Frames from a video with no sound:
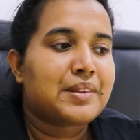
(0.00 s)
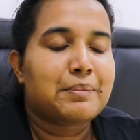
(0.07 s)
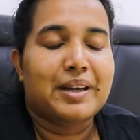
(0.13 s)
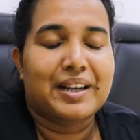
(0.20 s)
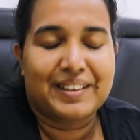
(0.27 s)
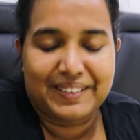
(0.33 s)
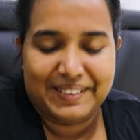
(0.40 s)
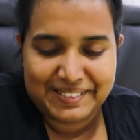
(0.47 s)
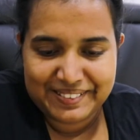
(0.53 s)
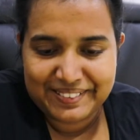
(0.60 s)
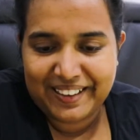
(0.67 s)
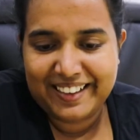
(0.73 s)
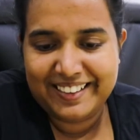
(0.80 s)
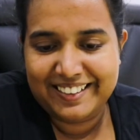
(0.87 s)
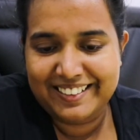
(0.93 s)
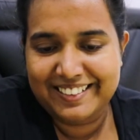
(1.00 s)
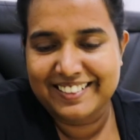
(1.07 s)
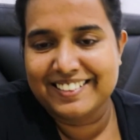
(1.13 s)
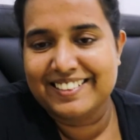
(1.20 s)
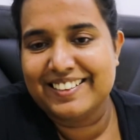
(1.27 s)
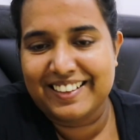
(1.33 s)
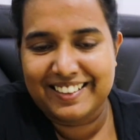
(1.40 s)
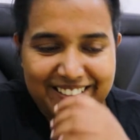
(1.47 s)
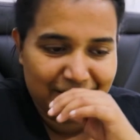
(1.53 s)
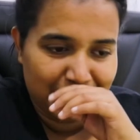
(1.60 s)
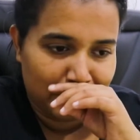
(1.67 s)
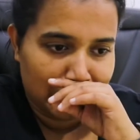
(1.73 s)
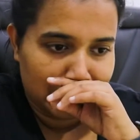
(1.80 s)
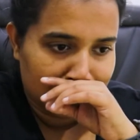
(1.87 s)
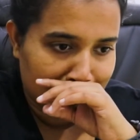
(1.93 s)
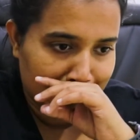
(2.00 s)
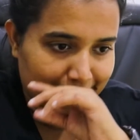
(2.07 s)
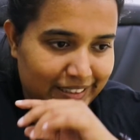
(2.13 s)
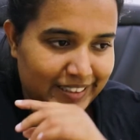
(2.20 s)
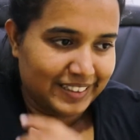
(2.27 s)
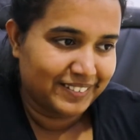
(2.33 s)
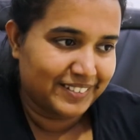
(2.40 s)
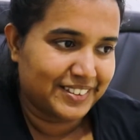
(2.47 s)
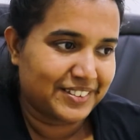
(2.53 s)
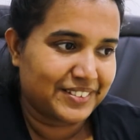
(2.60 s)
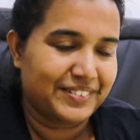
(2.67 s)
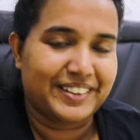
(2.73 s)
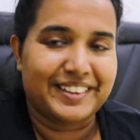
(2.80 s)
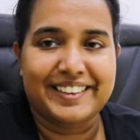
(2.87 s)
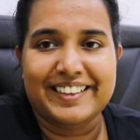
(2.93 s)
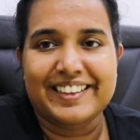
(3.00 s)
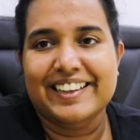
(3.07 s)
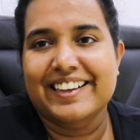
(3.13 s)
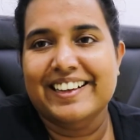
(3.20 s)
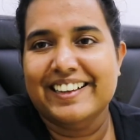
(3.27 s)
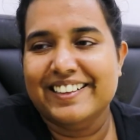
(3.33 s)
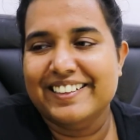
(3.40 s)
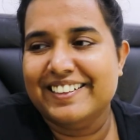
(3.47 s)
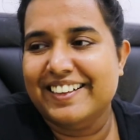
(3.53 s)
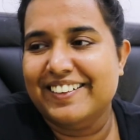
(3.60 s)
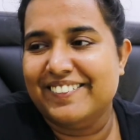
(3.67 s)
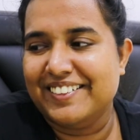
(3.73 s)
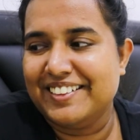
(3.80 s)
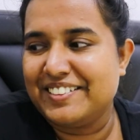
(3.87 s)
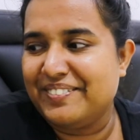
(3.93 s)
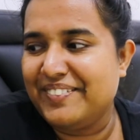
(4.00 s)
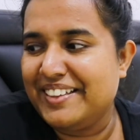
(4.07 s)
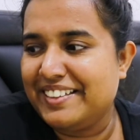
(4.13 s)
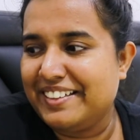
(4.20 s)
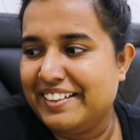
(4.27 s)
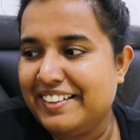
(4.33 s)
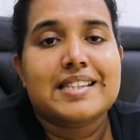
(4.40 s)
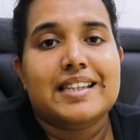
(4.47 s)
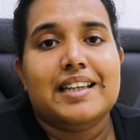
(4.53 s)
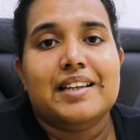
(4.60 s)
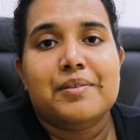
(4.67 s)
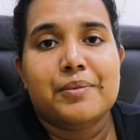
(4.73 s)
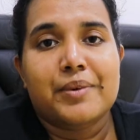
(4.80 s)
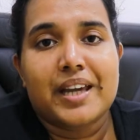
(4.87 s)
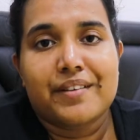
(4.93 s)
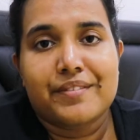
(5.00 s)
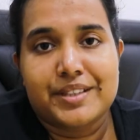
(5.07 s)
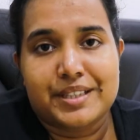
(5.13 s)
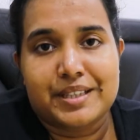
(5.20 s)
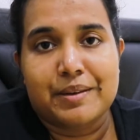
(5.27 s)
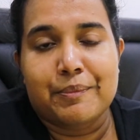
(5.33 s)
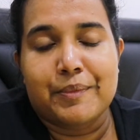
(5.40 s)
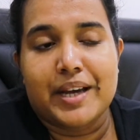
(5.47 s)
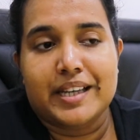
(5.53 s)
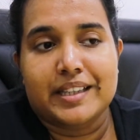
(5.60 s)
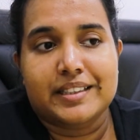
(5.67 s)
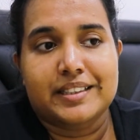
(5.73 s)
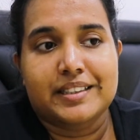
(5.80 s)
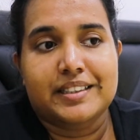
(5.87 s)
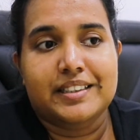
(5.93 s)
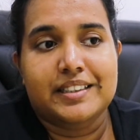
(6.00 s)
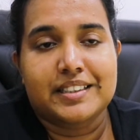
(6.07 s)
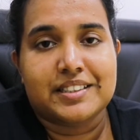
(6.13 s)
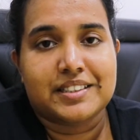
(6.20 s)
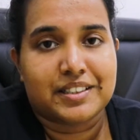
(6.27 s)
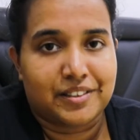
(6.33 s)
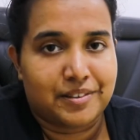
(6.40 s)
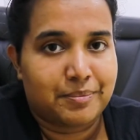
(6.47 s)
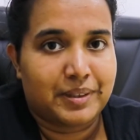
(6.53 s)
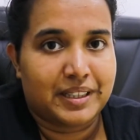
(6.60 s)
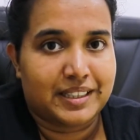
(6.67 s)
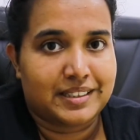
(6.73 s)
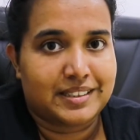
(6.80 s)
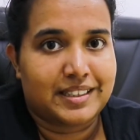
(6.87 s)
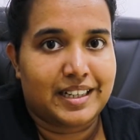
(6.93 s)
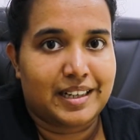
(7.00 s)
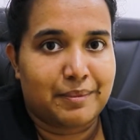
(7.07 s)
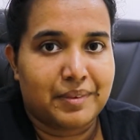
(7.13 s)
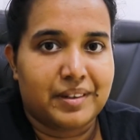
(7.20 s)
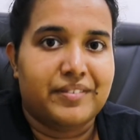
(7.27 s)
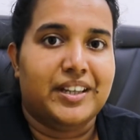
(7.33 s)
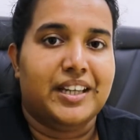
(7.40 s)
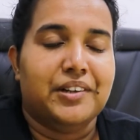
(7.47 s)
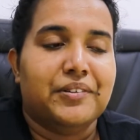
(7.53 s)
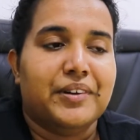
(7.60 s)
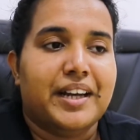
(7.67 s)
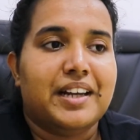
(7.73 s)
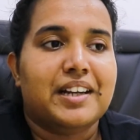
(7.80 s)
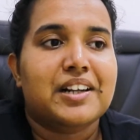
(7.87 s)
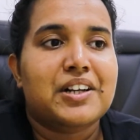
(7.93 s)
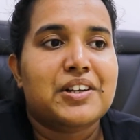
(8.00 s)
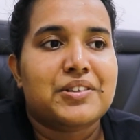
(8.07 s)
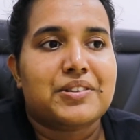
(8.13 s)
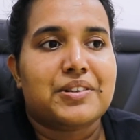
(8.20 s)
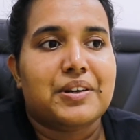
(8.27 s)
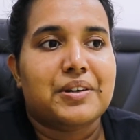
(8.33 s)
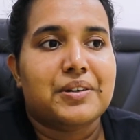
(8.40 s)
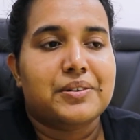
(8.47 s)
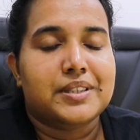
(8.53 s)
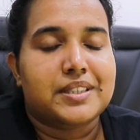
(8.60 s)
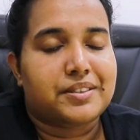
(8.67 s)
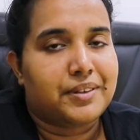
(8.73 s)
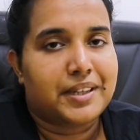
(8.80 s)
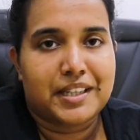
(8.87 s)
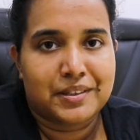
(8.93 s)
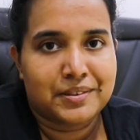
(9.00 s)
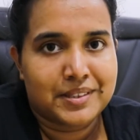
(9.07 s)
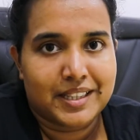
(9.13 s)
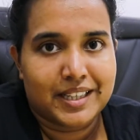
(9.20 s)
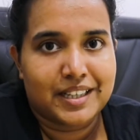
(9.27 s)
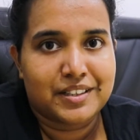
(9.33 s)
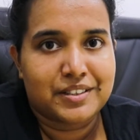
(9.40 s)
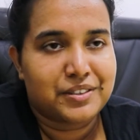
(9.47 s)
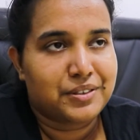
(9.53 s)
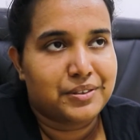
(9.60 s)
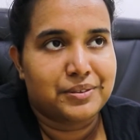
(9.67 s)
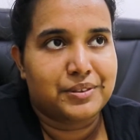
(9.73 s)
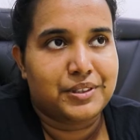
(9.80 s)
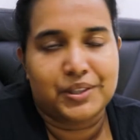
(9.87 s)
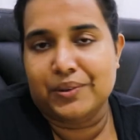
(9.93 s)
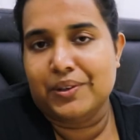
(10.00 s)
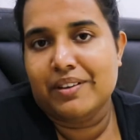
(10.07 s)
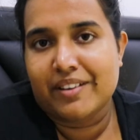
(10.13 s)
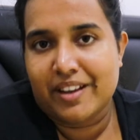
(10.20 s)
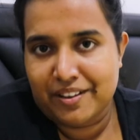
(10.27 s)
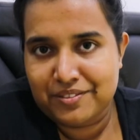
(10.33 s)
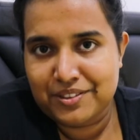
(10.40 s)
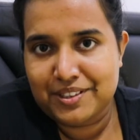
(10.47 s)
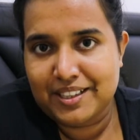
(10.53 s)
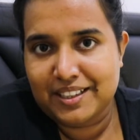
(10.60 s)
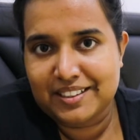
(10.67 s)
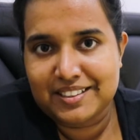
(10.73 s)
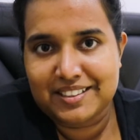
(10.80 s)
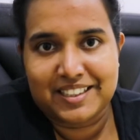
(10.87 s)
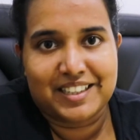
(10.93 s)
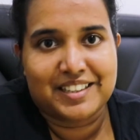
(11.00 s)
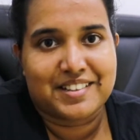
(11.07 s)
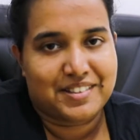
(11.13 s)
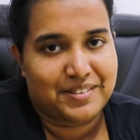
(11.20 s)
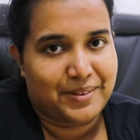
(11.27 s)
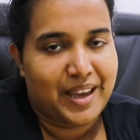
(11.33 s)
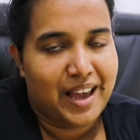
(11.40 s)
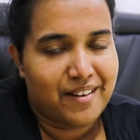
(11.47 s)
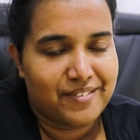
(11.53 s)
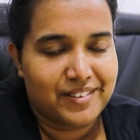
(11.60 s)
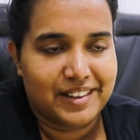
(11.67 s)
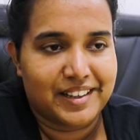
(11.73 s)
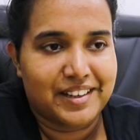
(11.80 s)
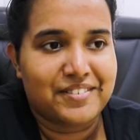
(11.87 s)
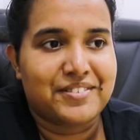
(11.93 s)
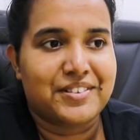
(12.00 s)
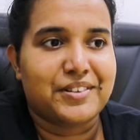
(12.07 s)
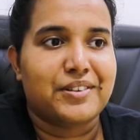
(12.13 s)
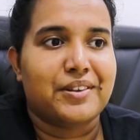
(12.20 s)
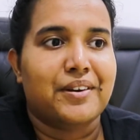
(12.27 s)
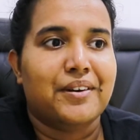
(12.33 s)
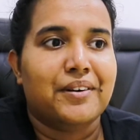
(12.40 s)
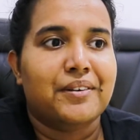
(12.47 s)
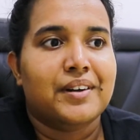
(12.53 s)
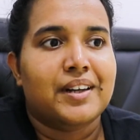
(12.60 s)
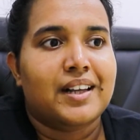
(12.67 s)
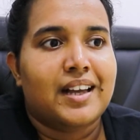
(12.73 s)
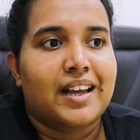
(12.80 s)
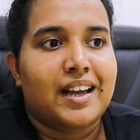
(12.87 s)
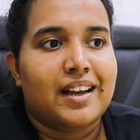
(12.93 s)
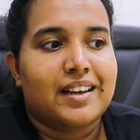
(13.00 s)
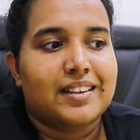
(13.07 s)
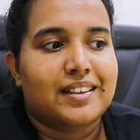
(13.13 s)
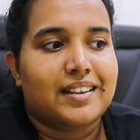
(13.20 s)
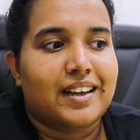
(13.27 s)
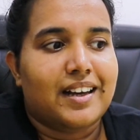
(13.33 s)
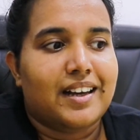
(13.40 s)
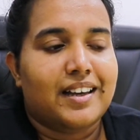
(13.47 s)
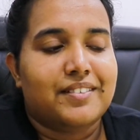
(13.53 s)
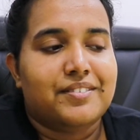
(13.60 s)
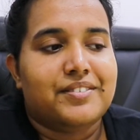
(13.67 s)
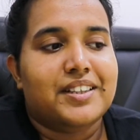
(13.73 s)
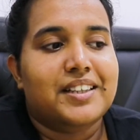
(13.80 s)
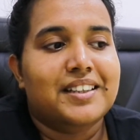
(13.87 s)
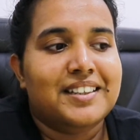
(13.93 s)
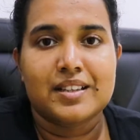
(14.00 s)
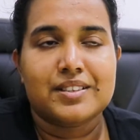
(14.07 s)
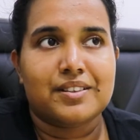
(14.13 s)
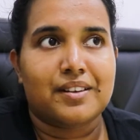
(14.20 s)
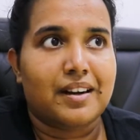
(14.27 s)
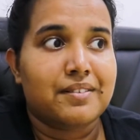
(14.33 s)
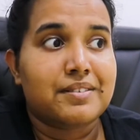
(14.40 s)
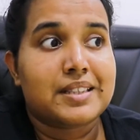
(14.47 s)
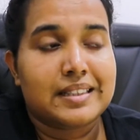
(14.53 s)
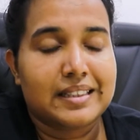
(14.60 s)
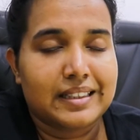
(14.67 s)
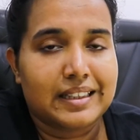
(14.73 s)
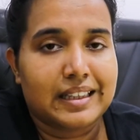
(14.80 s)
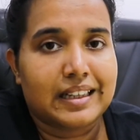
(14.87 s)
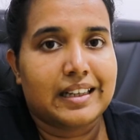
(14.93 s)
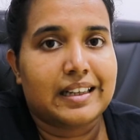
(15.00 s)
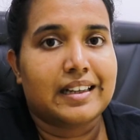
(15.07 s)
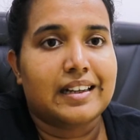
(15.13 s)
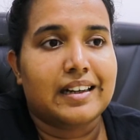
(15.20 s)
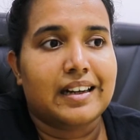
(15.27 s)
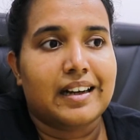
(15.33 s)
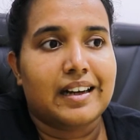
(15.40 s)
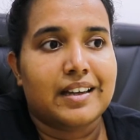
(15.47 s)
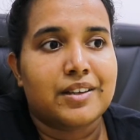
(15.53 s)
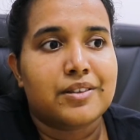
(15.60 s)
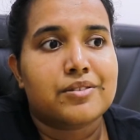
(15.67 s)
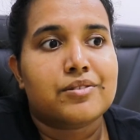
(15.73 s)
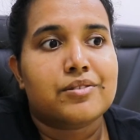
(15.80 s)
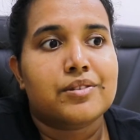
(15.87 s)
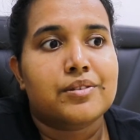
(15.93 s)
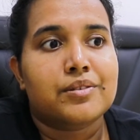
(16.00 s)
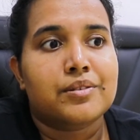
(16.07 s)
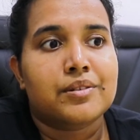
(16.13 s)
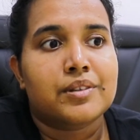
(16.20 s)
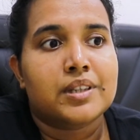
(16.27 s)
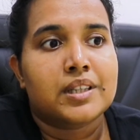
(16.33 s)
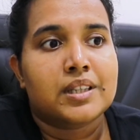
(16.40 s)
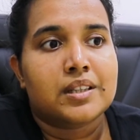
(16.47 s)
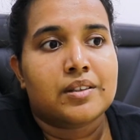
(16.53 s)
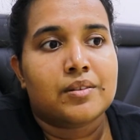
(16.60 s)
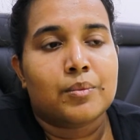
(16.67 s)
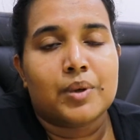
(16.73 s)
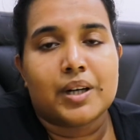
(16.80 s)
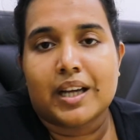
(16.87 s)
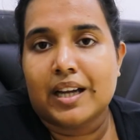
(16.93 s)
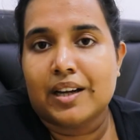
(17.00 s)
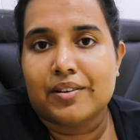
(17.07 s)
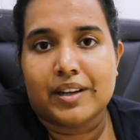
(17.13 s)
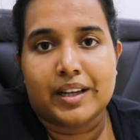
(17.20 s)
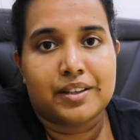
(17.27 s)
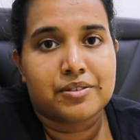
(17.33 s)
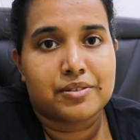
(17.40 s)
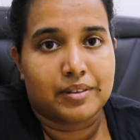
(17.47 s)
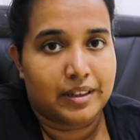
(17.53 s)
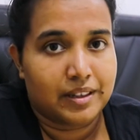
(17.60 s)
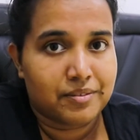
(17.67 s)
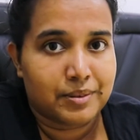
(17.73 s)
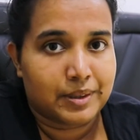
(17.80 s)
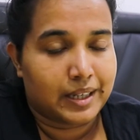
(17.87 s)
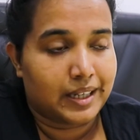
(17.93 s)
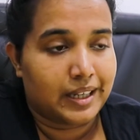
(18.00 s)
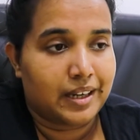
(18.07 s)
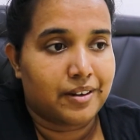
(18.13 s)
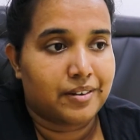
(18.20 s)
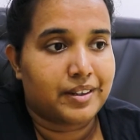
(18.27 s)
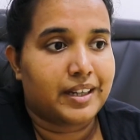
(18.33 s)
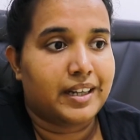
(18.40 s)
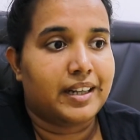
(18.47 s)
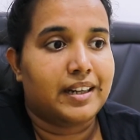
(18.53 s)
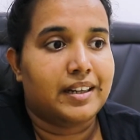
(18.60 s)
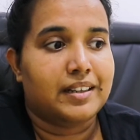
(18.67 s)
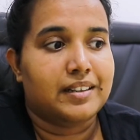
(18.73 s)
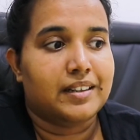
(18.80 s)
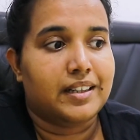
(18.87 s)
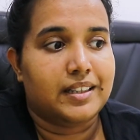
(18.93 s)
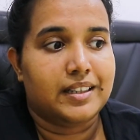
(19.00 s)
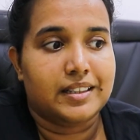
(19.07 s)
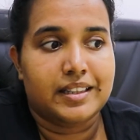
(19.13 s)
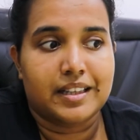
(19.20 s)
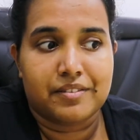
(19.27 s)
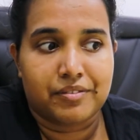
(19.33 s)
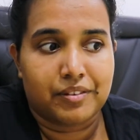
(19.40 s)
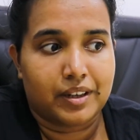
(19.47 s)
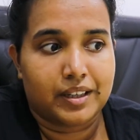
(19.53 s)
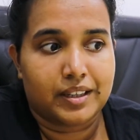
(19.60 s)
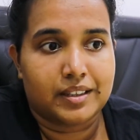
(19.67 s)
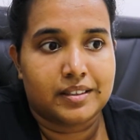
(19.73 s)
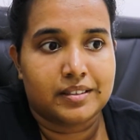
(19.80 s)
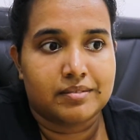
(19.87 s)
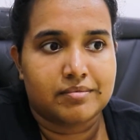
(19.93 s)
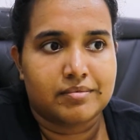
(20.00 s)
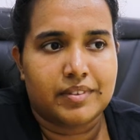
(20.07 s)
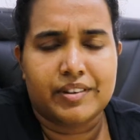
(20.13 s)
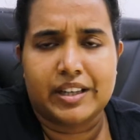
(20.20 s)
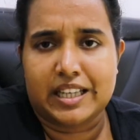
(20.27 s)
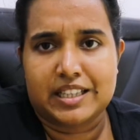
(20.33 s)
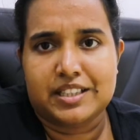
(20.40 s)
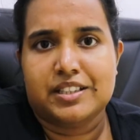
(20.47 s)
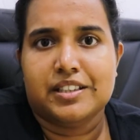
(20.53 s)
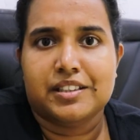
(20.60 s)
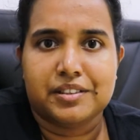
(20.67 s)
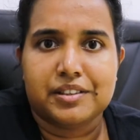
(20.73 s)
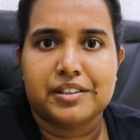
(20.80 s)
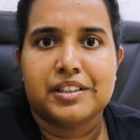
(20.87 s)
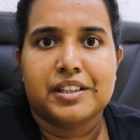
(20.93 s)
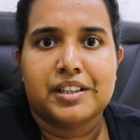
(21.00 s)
But also, I did one thing today, which was very, I wanted to mention. See, we have a gym at this complex that I'm living in, right? So it's right downstairs, you don't even have to take the stairs, we have a lift. So I was thinking, like, I used to work out, I used to love working out, and I did that for like, even last year,